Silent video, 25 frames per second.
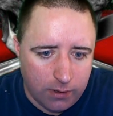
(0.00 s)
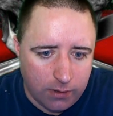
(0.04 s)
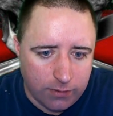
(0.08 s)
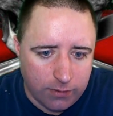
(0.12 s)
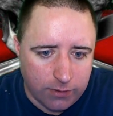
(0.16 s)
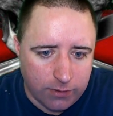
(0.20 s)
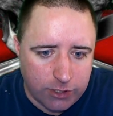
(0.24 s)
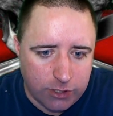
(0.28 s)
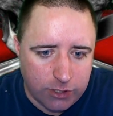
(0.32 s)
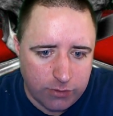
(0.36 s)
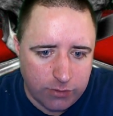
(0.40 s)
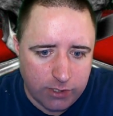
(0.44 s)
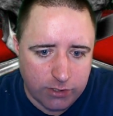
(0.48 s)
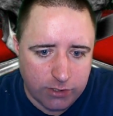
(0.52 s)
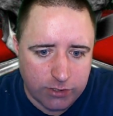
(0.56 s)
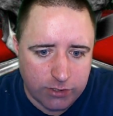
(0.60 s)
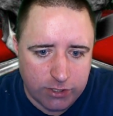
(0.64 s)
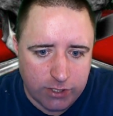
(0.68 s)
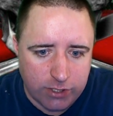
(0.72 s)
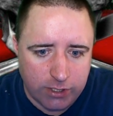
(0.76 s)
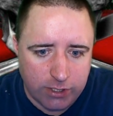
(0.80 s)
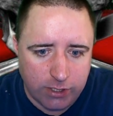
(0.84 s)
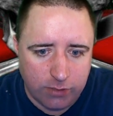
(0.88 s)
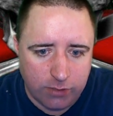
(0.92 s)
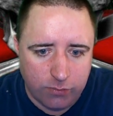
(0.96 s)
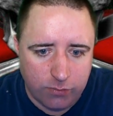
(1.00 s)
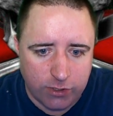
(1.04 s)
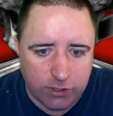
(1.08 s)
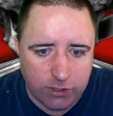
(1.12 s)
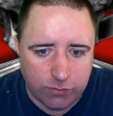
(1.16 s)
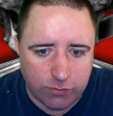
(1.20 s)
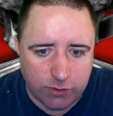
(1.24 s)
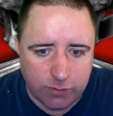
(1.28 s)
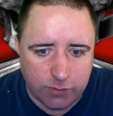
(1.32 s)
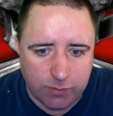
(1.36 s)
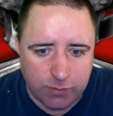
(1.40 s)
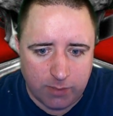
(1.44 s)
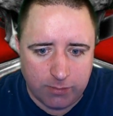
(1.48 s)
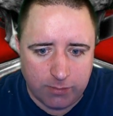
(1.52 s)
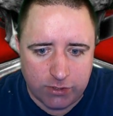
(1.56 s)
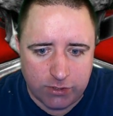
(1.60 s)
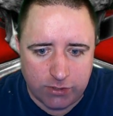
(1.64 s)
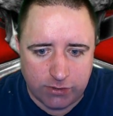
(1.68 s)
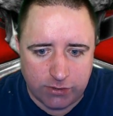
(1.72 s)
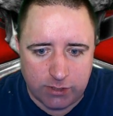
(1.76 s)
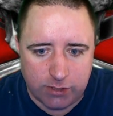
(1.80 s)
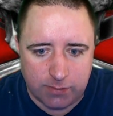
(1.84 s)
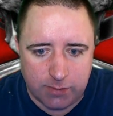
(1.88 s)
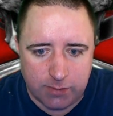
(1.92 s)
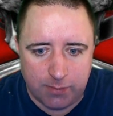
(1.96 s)
The two-year study, which was published
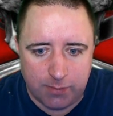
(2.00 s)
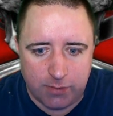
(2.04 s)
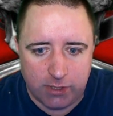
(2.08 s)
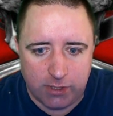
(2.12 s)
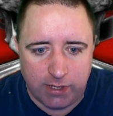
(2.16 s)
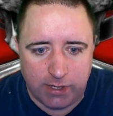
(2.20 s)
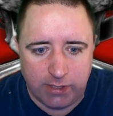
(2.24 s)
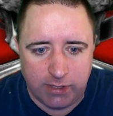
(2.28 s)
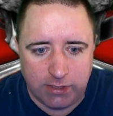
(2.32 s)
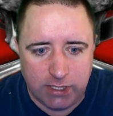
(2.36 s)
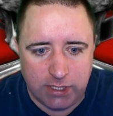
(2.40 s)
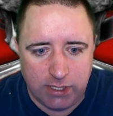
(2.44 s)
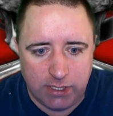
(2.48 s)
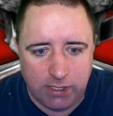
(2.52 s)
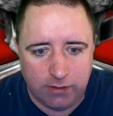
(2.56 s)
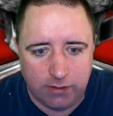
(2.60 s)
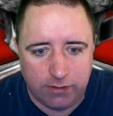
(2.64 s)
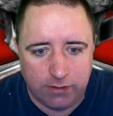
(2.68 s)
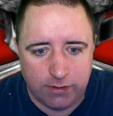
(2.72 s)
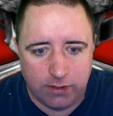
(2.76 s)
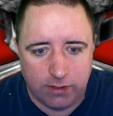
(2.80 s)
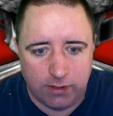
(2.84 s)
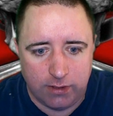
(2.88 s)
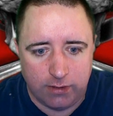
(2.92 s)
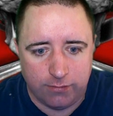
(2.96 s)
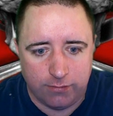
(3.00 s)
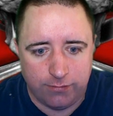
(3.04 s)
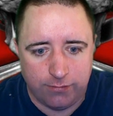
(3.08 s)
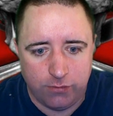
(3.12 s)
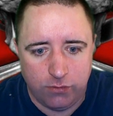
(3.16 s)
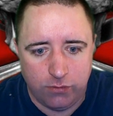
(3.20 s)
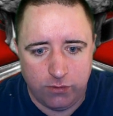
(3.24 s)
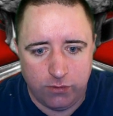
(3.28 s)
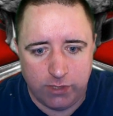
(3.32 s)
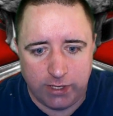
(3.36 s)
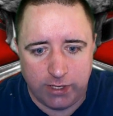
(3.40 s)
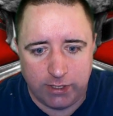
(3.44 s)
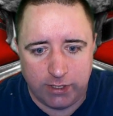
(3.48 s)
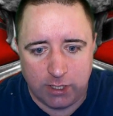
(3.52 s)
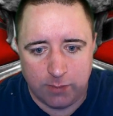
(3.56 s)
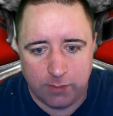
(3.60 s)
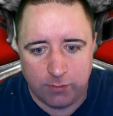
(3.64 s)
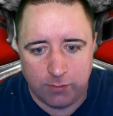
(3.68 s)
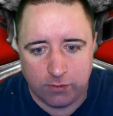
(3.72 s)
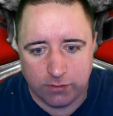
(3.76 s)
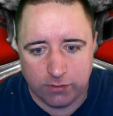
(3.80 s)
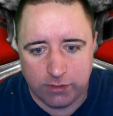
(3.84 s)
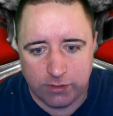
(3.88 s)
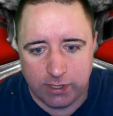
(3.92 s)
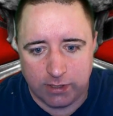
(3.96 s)
on September 19th in the Food and
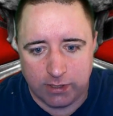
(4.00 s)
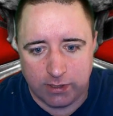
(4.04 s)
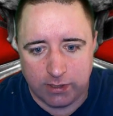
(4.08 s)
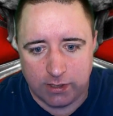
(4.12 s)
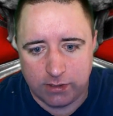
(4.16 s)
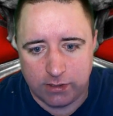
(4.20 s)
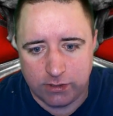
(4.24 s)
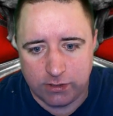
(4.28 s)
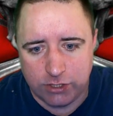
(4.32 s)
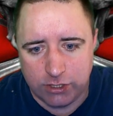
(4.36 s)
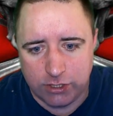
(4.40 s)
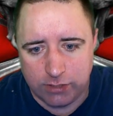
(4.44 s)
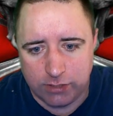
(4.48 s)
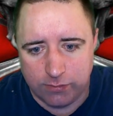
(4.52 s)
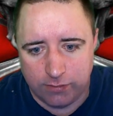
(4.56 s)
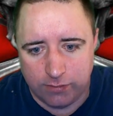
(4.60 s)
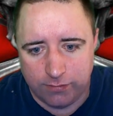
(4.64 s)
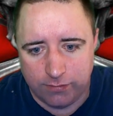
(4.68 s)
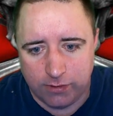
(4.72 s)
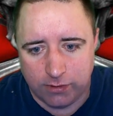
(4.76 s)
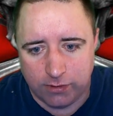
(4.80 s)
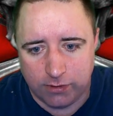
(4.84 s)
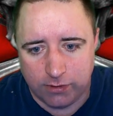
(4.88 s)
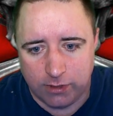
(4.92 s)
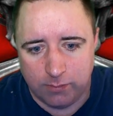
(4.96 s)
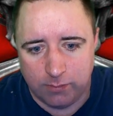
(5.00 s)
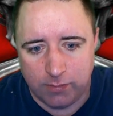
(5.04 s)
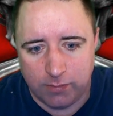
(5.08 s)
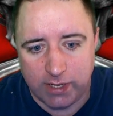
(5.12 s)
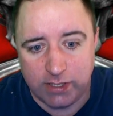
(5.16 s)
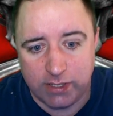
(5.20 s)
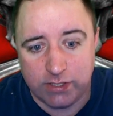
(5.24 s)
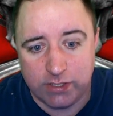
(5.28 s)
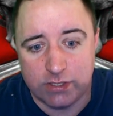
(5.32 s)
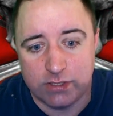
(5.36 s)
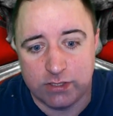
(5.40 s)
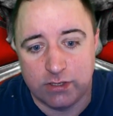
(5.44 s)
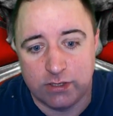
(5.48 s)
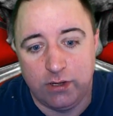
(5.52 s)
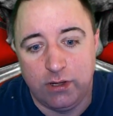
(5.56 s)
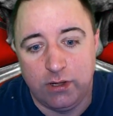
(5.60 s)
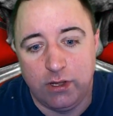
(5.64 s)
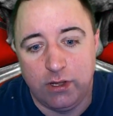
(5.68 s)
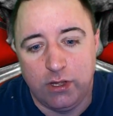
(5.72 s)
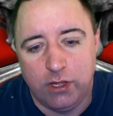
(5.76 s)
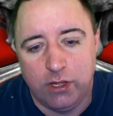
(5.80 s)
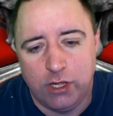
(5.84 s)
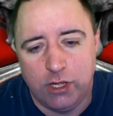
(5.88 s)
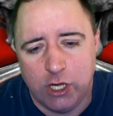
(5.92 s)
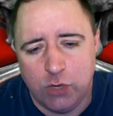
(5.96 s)
Chemical Toxicology, revealed that mice
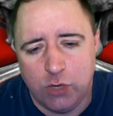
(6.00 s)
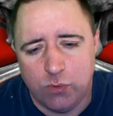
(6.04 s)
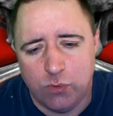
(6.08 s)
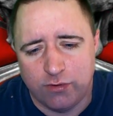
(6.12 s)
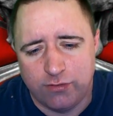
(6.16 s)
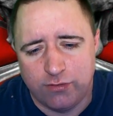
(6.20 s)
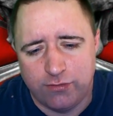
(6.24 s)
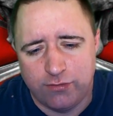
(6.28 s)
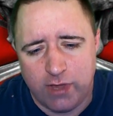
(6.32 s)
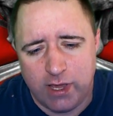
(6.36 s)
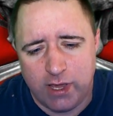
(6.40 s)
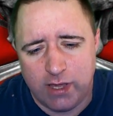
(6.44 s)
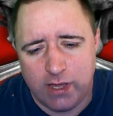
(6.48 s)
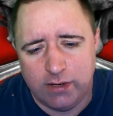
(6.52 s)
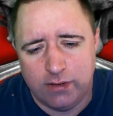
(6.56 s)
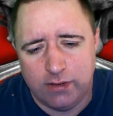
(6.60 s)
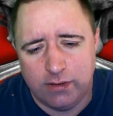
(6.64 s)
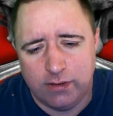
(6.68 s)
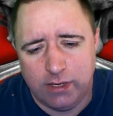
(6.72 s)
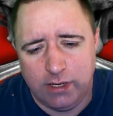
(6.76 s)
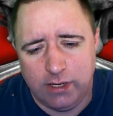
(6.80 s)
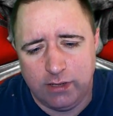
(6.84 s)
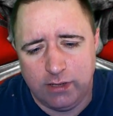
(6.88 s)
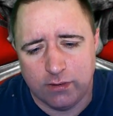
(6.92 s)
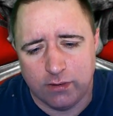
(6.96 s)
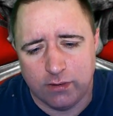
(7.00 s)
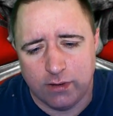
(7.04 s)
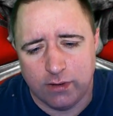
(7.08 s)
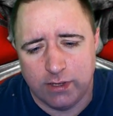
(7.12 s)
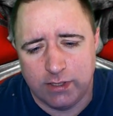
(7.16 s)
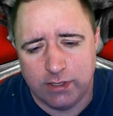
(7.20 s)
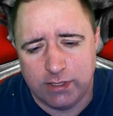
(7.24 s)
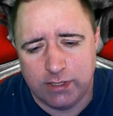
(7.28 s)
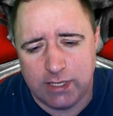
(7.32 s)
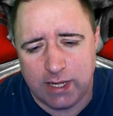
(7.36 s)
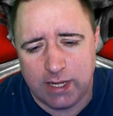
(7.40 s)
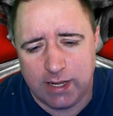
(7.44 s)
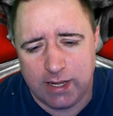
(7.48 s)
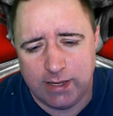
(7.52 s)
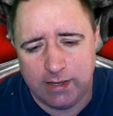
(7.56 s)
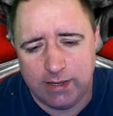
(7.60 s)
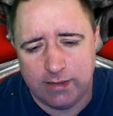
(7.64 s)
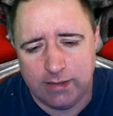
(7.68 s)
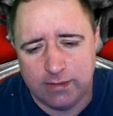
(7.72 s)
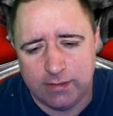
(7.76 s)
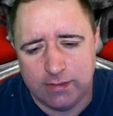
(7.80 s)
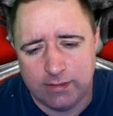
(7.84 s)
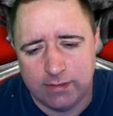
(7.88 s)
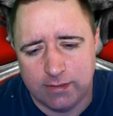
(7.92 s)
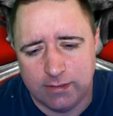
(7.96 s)
who were fed either a
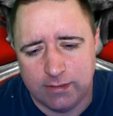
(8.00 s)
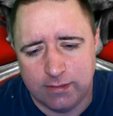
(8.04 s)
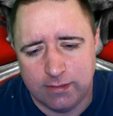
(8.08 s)
diet